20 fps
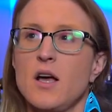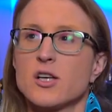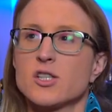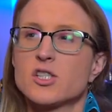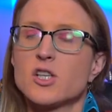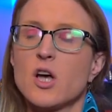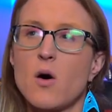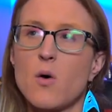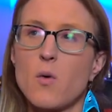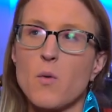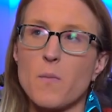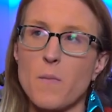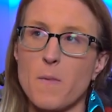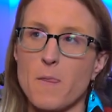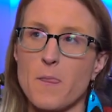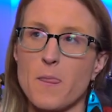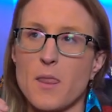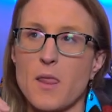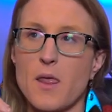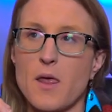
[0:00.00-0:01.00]
so
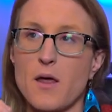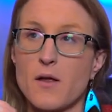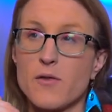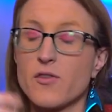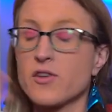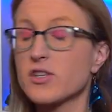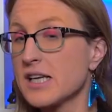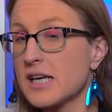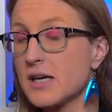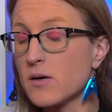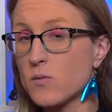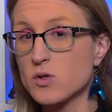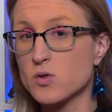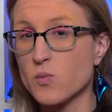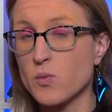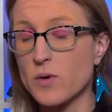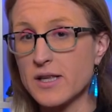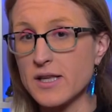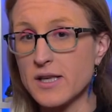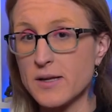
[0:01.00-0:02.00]
the scene
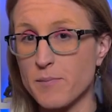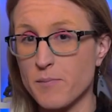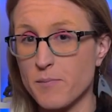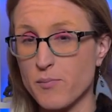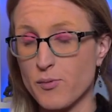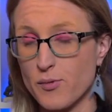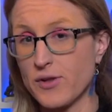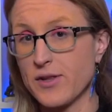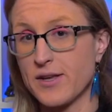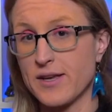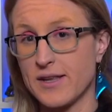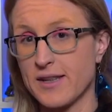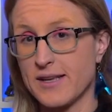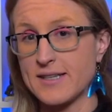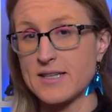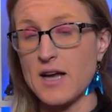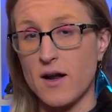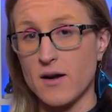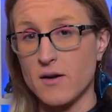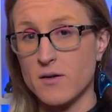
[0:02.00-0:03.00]
was really
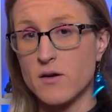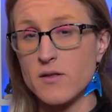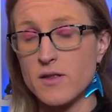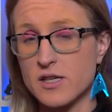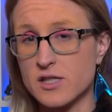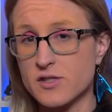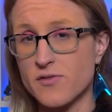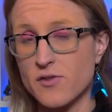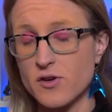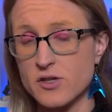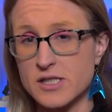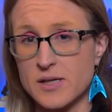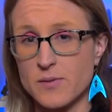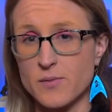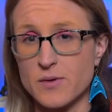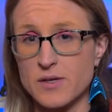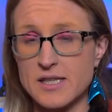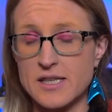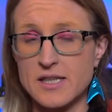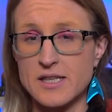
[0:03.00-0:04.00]
brilliantly done, this first
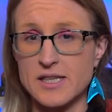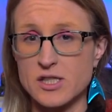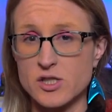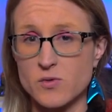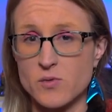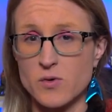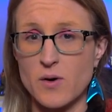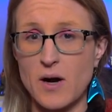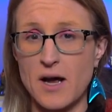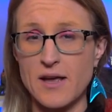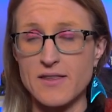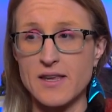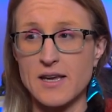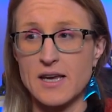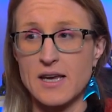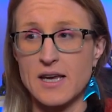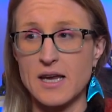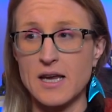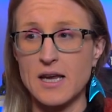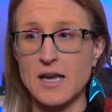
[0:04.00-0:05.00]
scene with Tilly and Saru. I
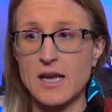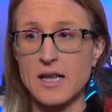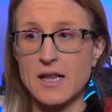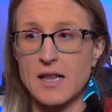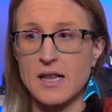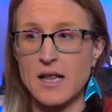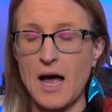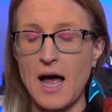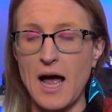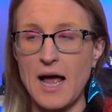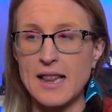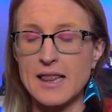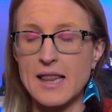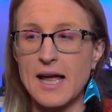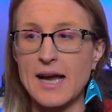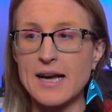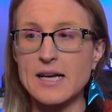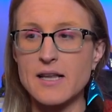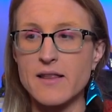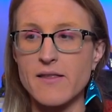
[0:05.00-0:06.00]
think I
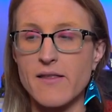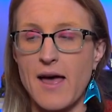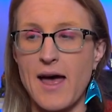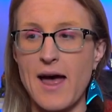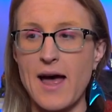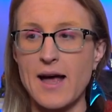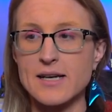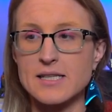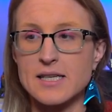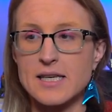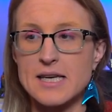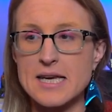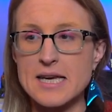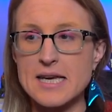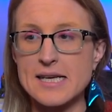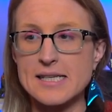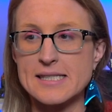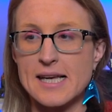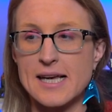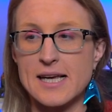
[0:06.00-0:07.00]
liked that
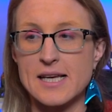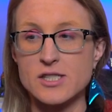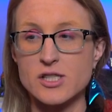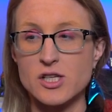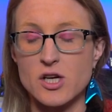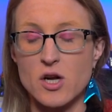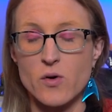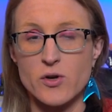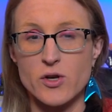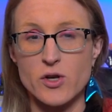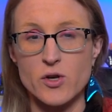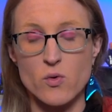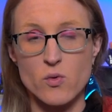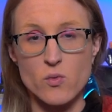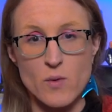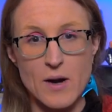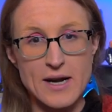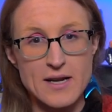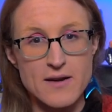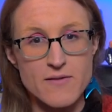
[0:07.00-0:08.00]
he says, you know,
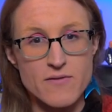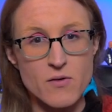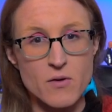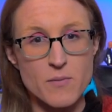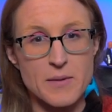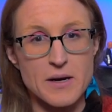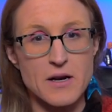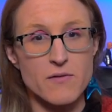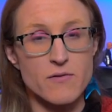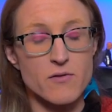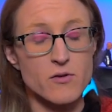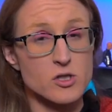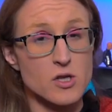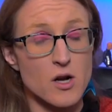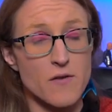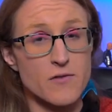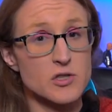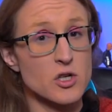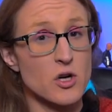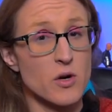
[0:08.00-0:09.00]
you're ready for being a first
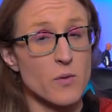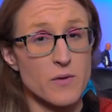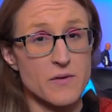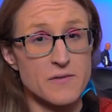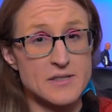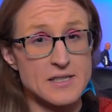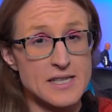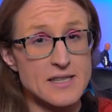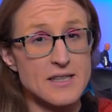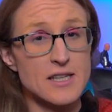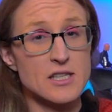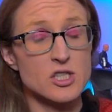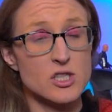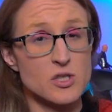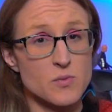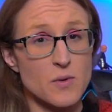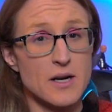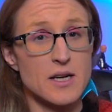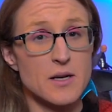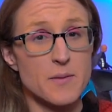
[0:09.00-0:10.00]
officer, and we've seen that
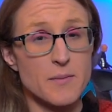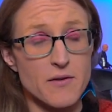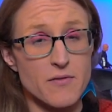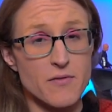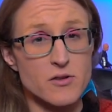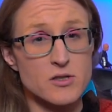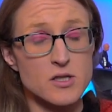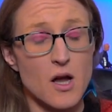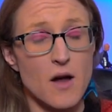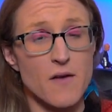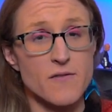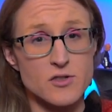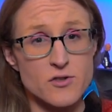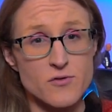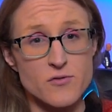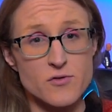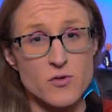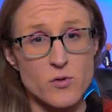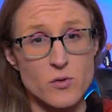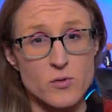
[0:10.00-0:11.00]
she's ready to be a first
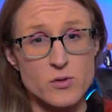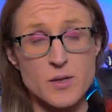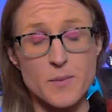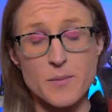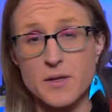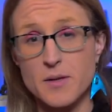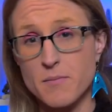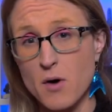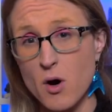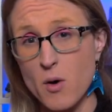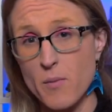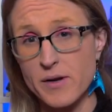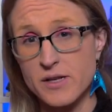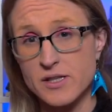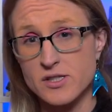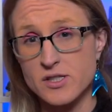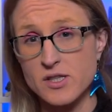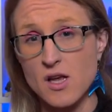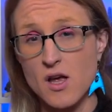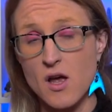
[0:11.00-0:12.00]
officer through some of the
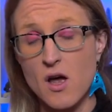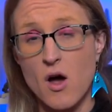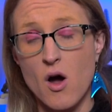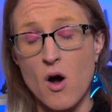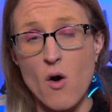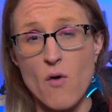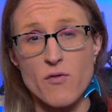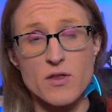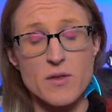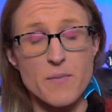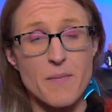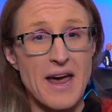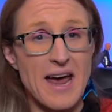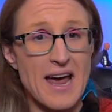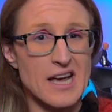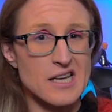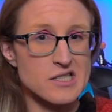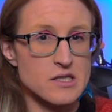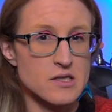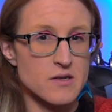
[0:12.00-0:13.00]
moments over the
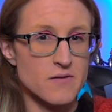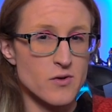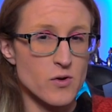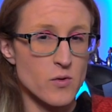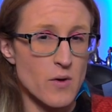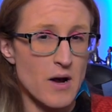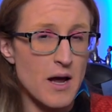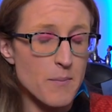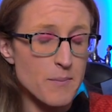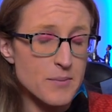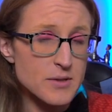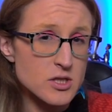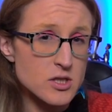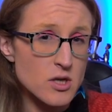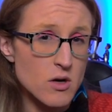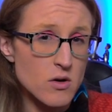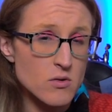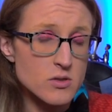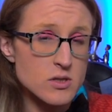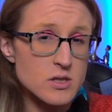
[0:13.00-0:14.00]
past few
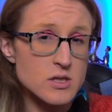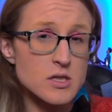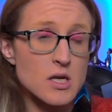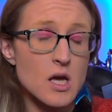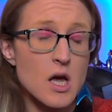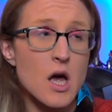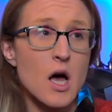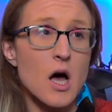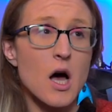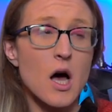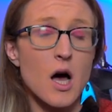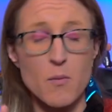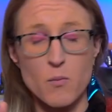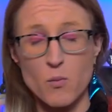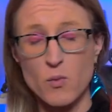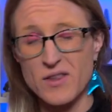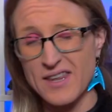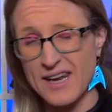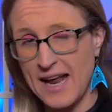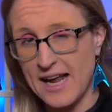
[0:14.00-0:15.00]
episodes.
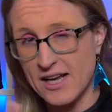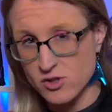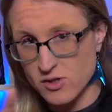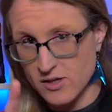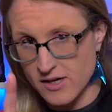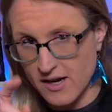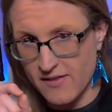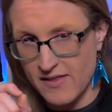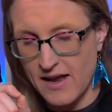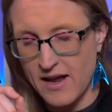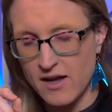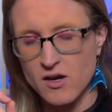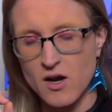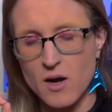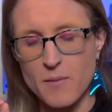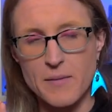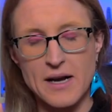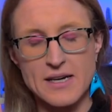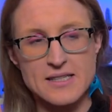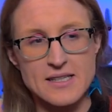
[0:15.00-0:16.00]
With an asterisk on that, I'll
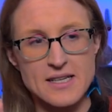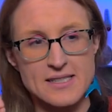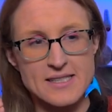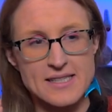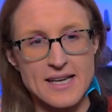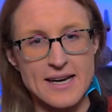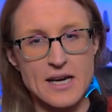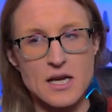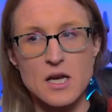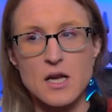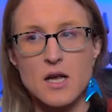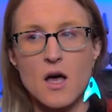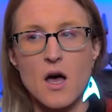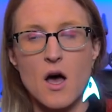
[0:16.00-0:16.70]
come back to that in a second.